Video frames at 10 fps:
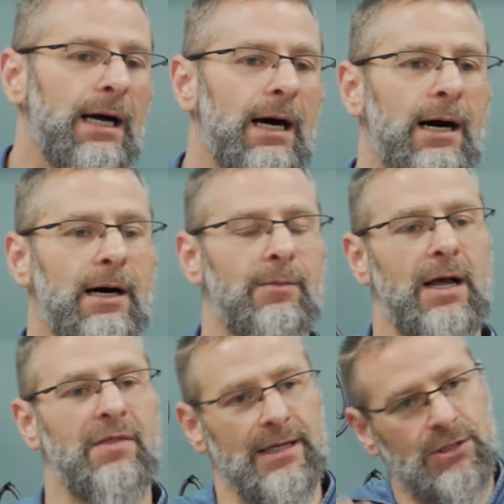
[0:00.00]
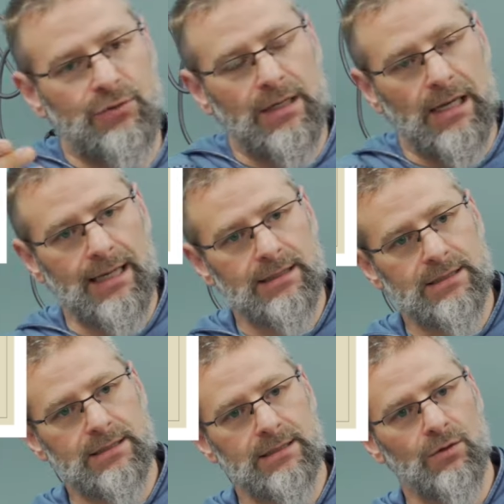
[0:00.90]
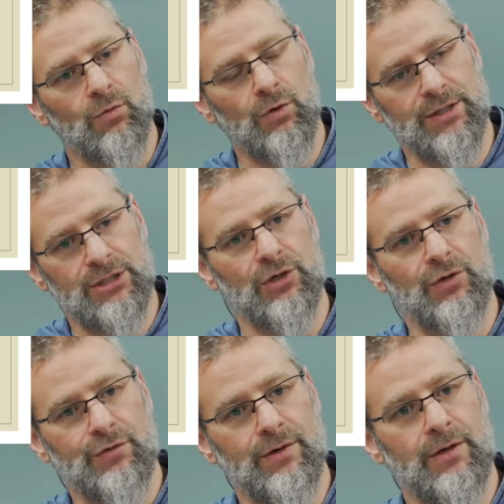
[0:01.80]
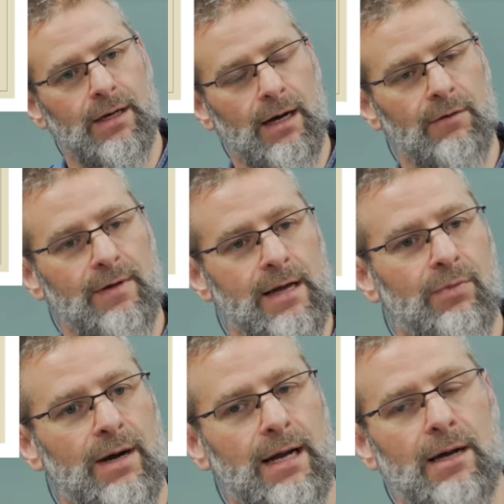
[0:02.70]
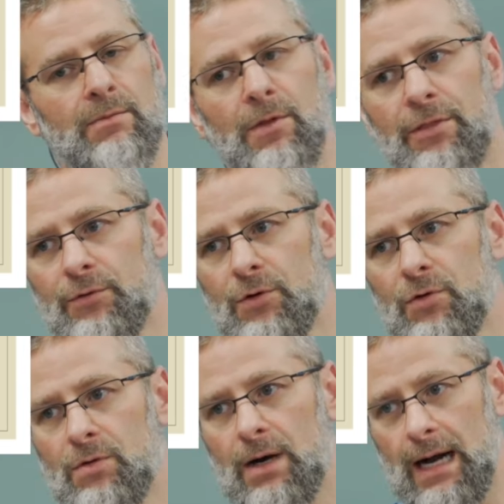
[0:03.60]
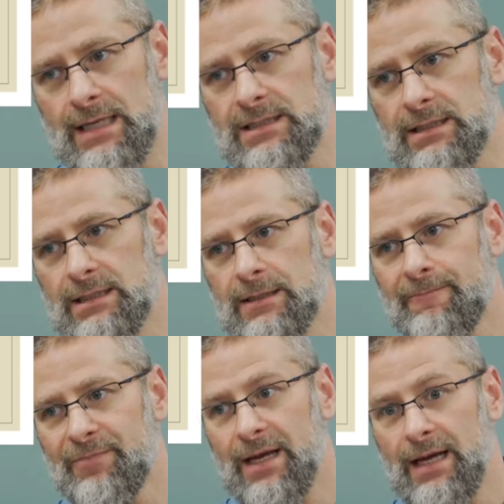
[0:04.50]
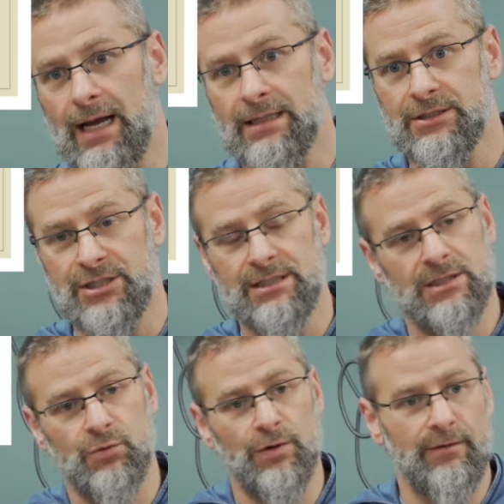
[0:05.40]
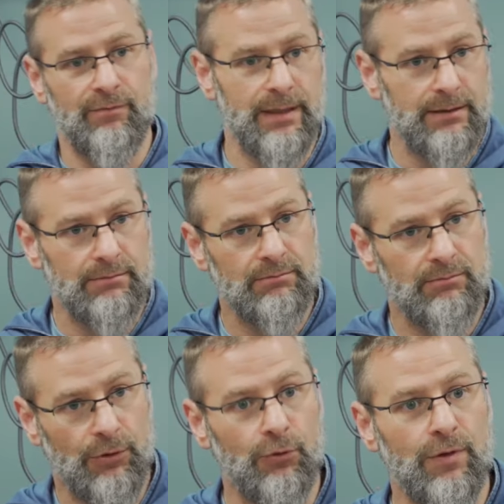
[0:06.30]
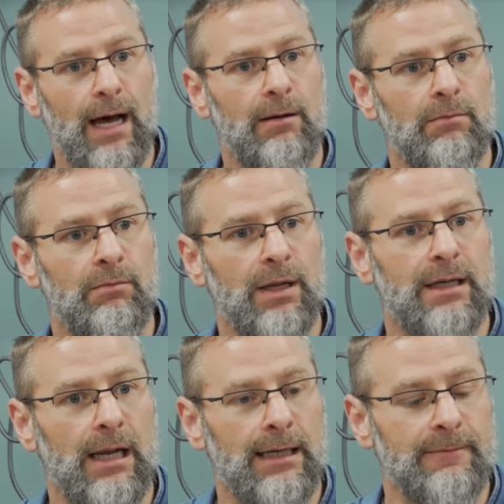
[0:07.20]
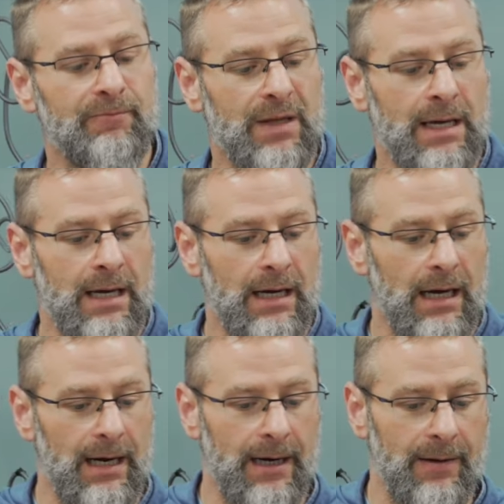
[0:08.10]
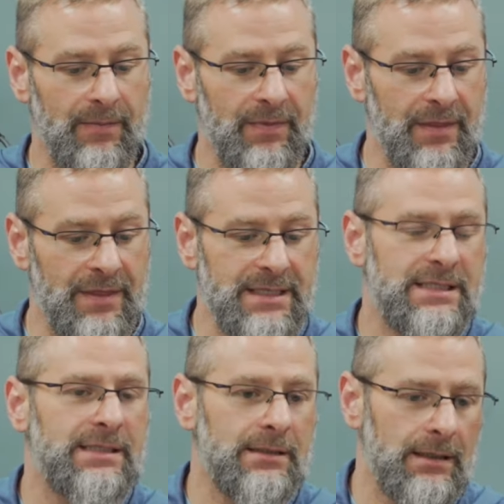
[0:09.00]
and the Israelites were the children of Abraham through Isaac, and Jesus would have been through that bloodline. This